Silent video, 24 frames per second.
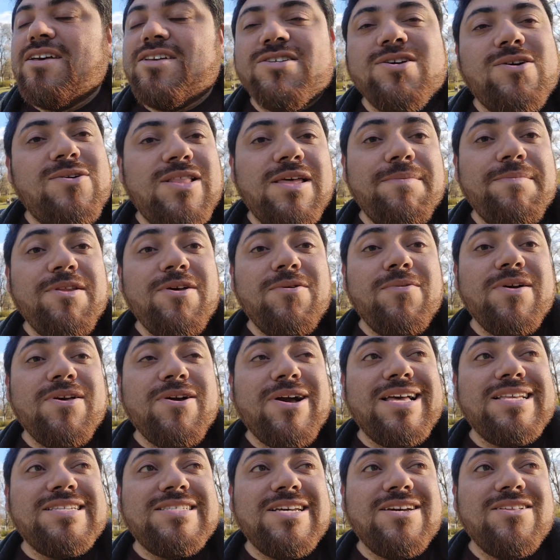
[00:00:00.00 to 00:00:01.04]
So let me know what you
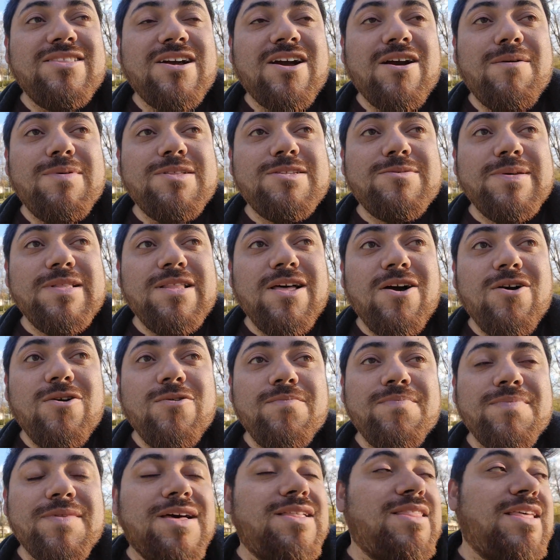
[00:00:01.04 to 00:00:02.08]
guys think in the comments
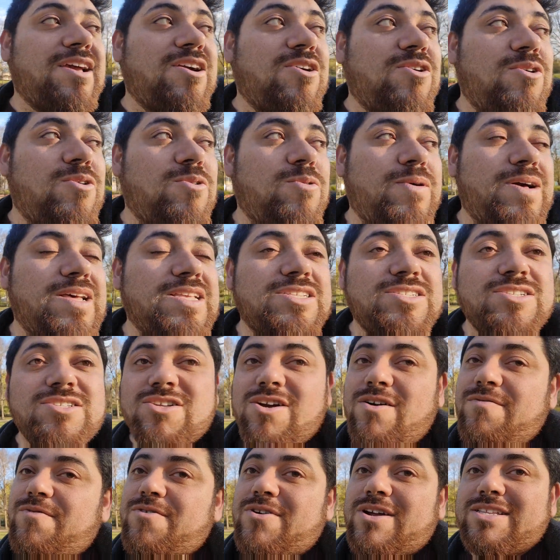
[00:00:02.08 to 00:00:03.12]
below. And like always,
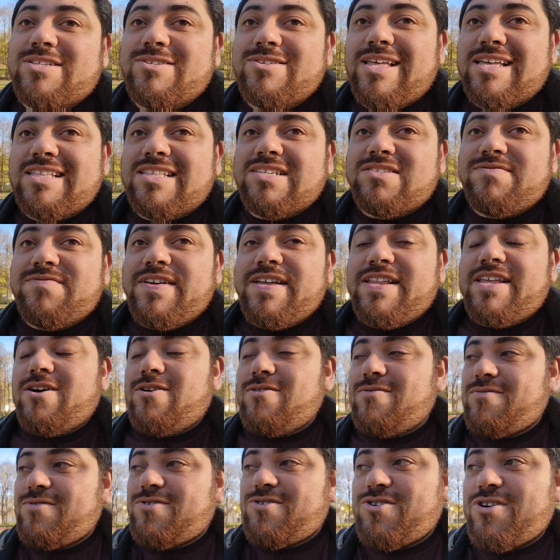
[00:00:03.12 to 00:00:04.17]
don't forget to like this
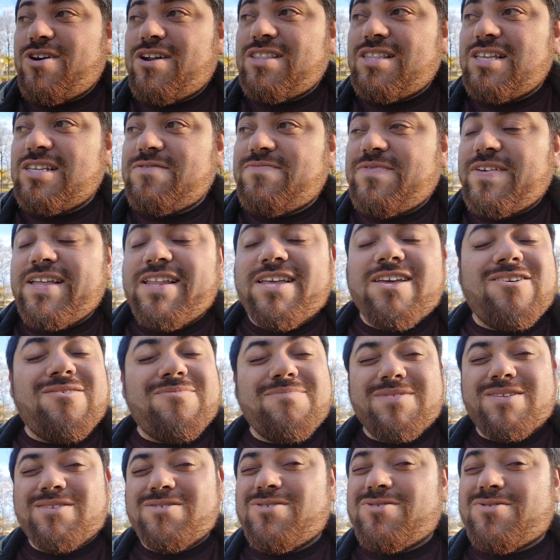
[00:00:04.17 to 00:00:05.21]
video, share this
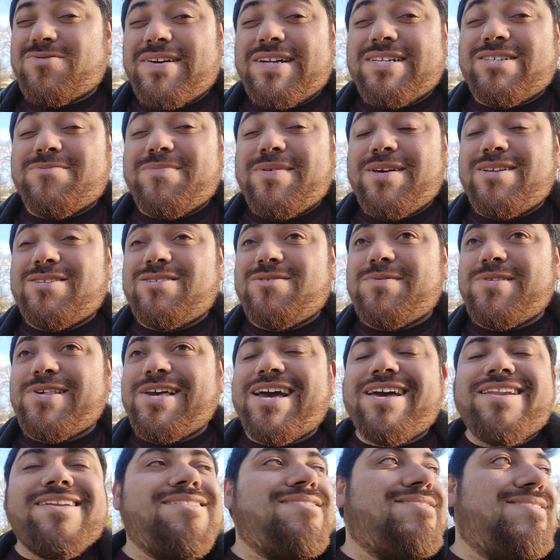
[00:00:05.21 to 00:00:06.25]
video, subscribe to my YouTube
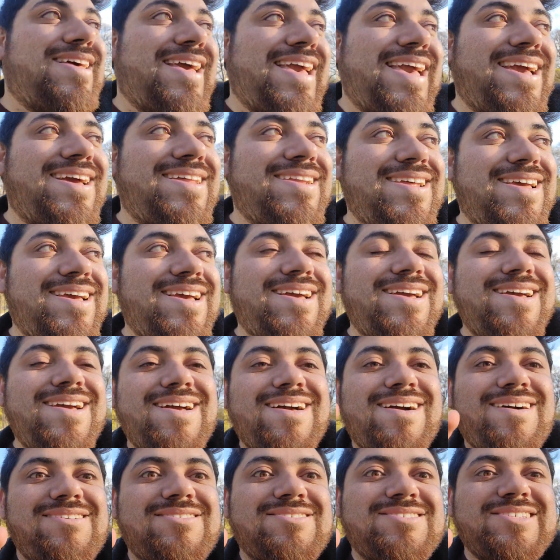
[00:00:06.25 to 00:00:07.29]
channel, and
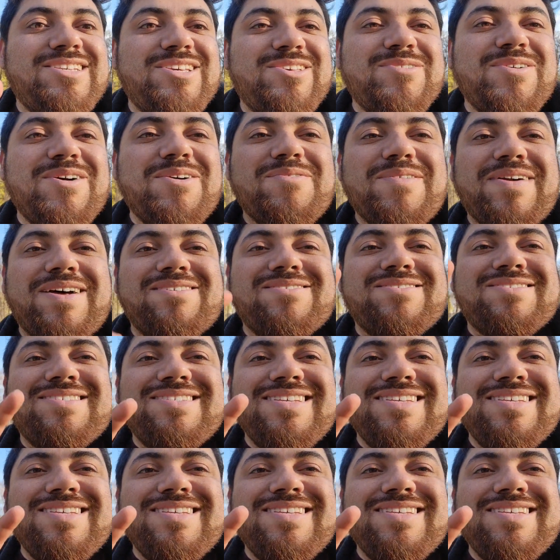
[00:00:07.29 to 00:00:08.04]
I'll see you around.